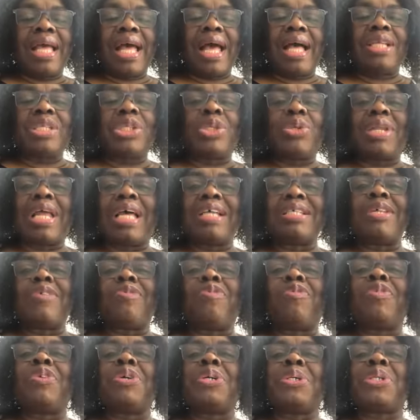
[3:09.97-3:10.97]
And so that's the
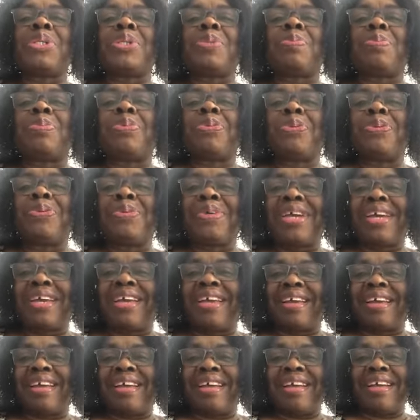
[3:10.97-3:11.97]
first
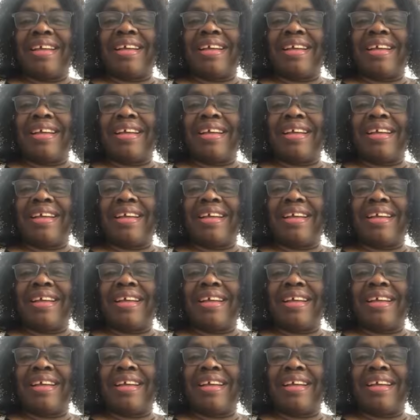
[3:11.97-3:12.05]
prayer,